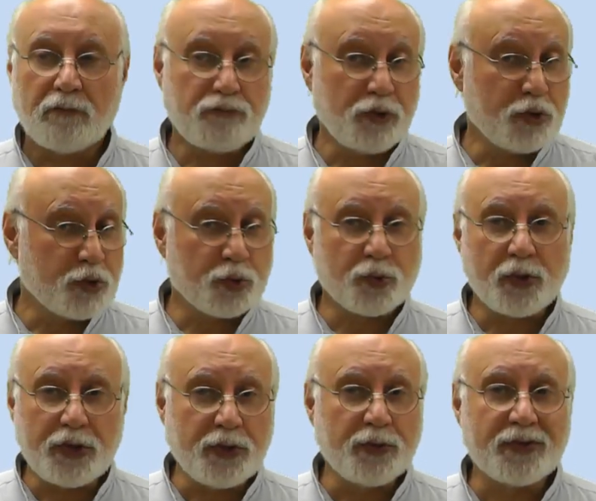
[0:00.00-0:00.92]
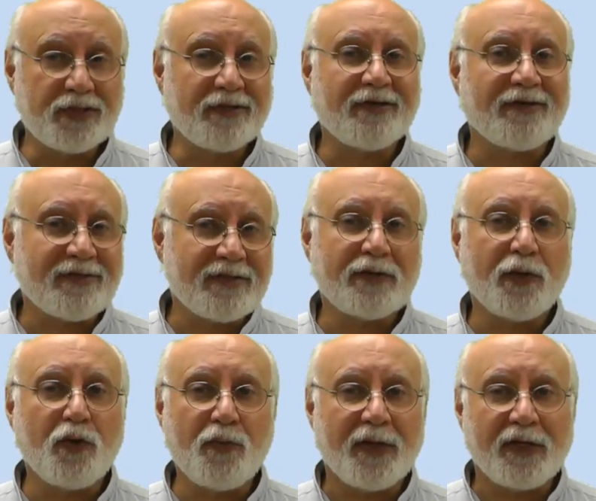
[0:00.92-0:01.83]
Usually using a
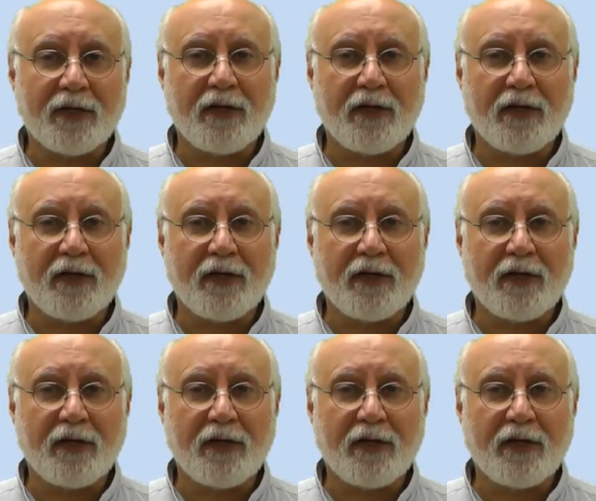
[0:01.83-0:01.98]
slope and a